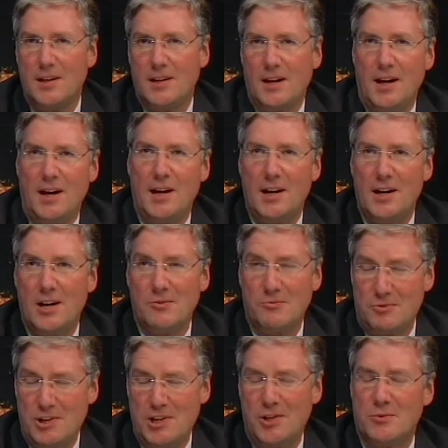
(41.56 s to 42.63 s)
A
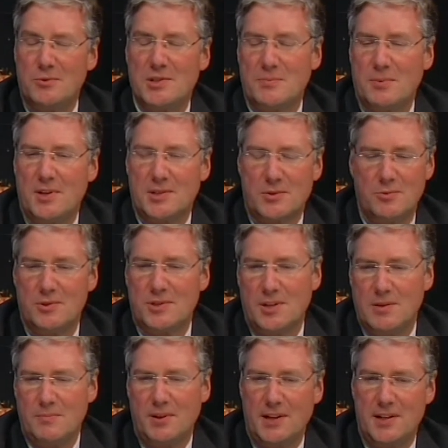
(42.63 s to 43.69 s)
really good response. We were
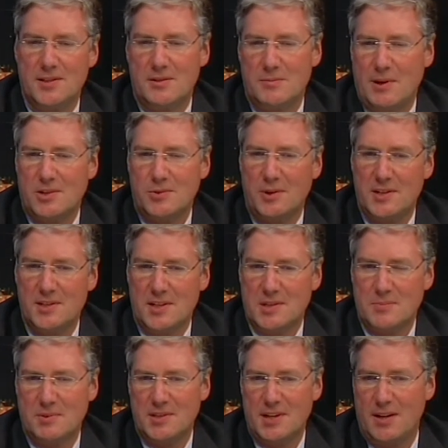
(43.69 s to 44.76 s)
so pleased, about
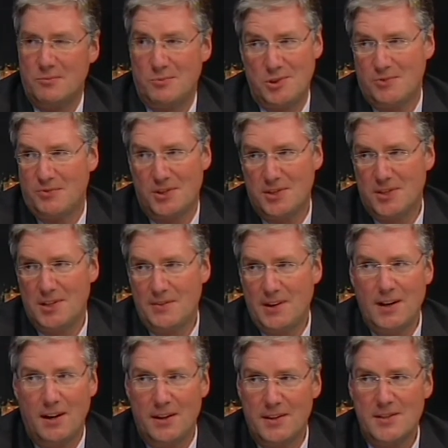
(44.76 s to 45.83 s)
26%, which for a survey
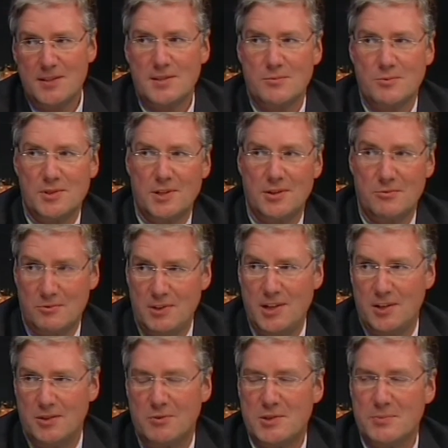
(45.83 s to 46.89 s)
like this was a really
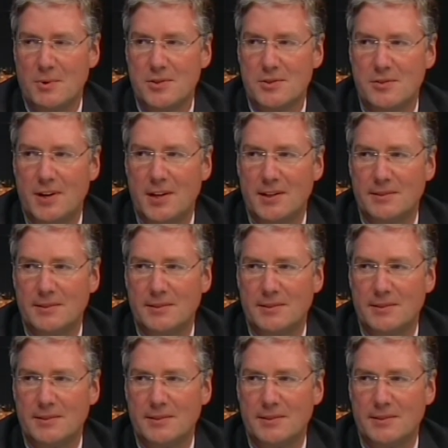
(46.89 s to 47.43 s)
good response rate.